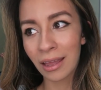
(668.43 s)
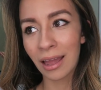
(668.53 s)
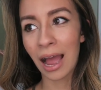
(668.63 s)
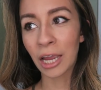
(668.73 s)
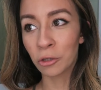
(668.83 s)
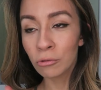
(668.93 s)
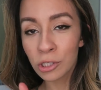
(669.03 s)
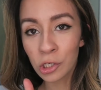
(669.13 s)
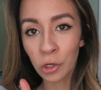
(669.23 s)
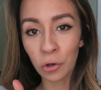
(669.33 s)
I used
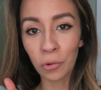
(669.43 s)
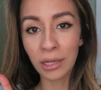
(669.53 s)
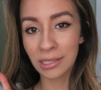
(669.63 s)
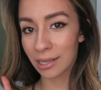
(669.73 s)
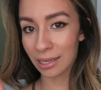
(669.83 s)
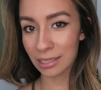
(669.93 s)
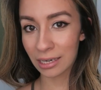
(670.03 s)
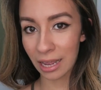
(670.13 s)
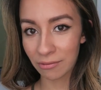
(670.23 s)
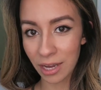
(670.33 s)
to until I didn't
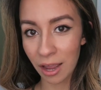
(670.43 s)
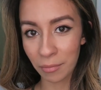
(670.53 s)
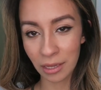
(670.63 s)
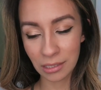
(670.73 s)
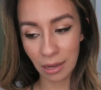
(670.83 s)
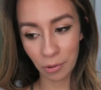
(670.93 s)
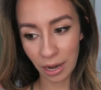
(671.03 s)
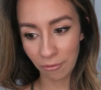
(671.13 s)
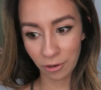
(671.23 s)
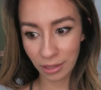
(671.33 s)
have time because I put
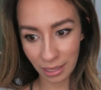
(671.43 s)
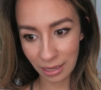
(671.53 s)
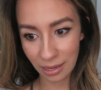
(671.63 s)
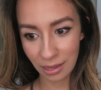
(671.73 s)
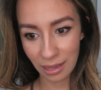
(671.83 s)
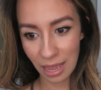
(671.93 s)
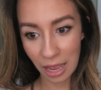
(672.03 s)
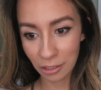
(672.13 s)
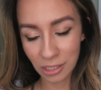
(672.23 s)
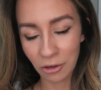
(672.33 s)
everything
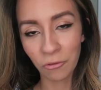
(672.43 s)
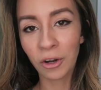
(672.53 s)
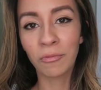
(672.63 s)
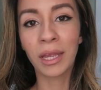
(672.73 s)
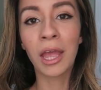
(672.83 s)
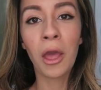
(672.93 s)
else in front of me.